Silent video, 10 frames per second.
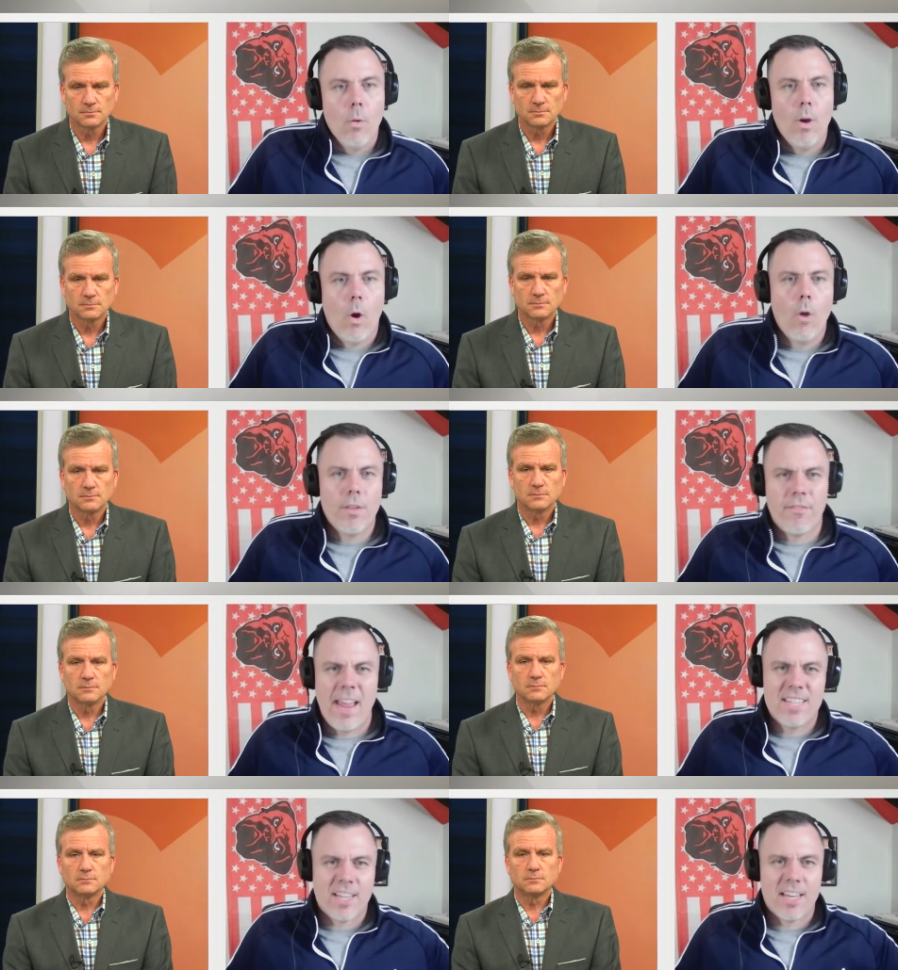Speaker 1: Well, on the
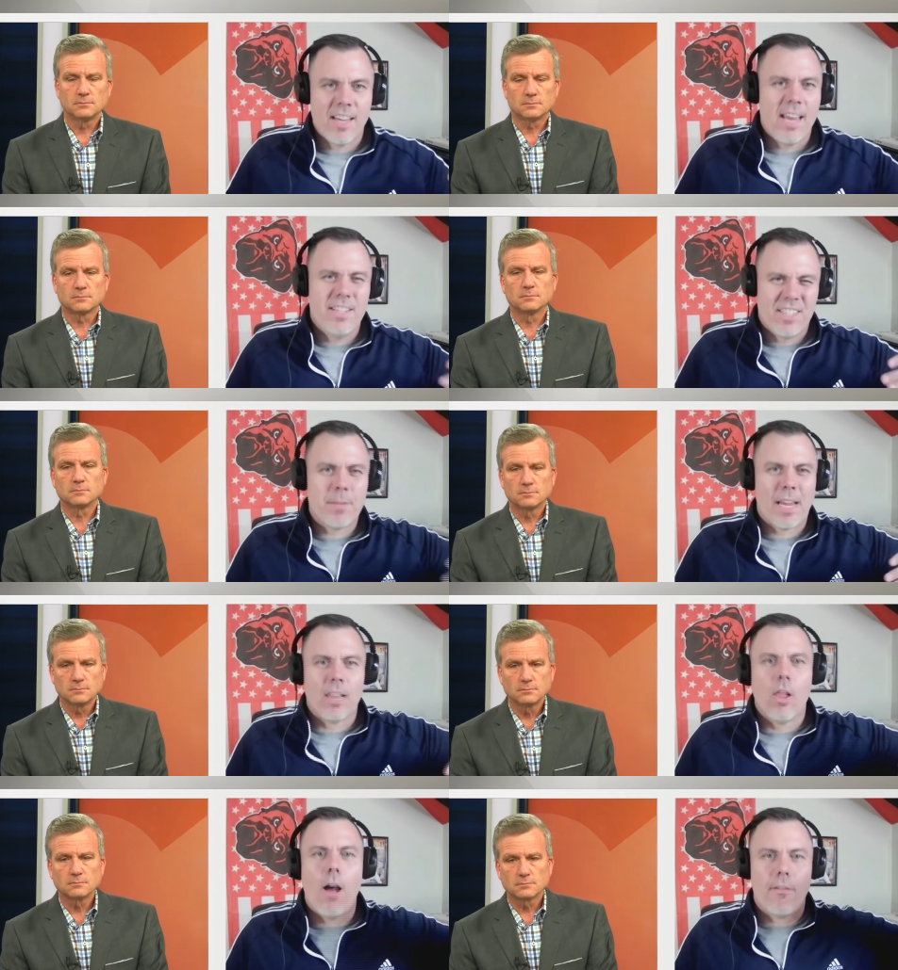face, I, it seems
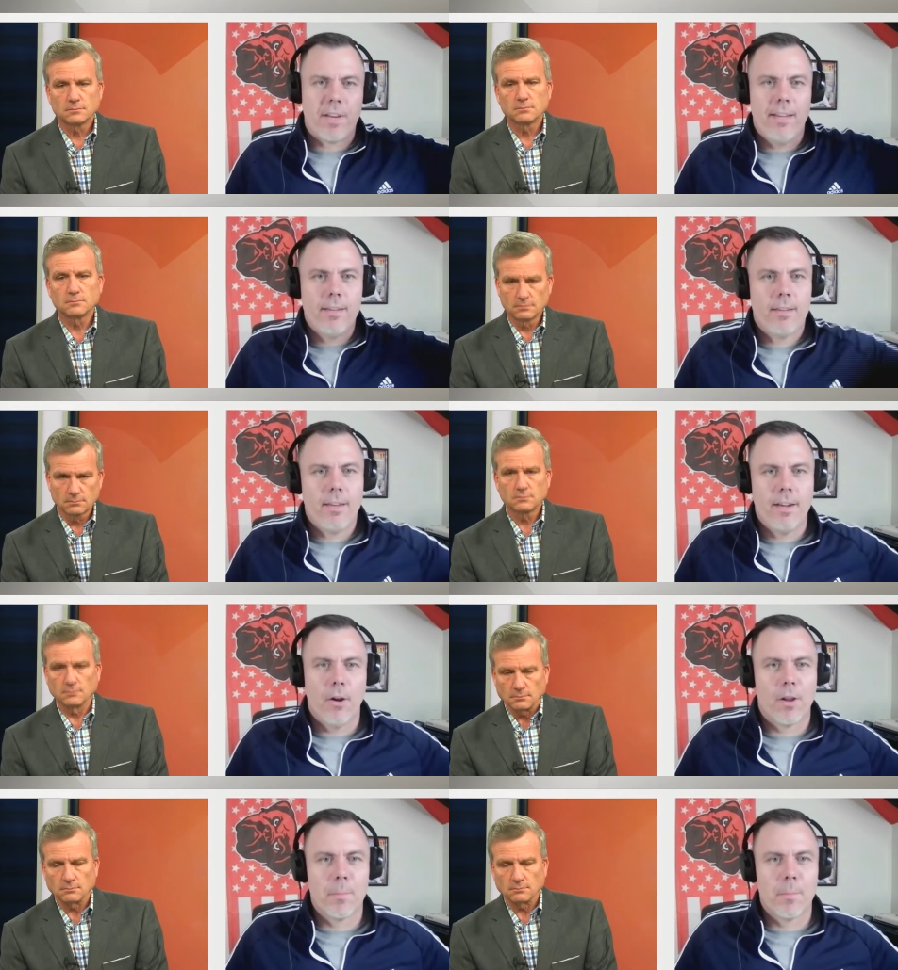like a lofty, you know,